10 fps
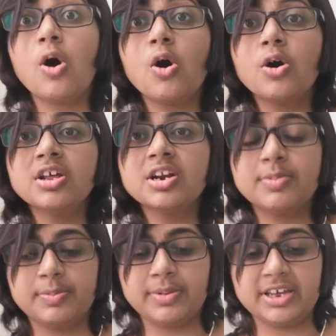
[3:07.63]

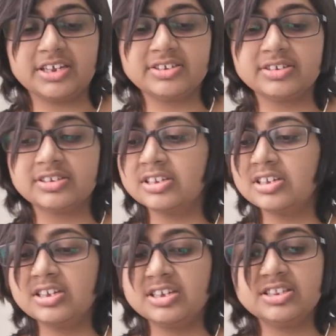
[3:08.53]
honorable place
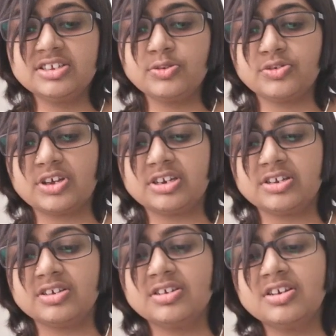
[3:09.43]
in the
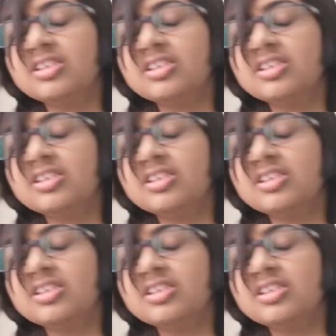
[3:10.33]
society.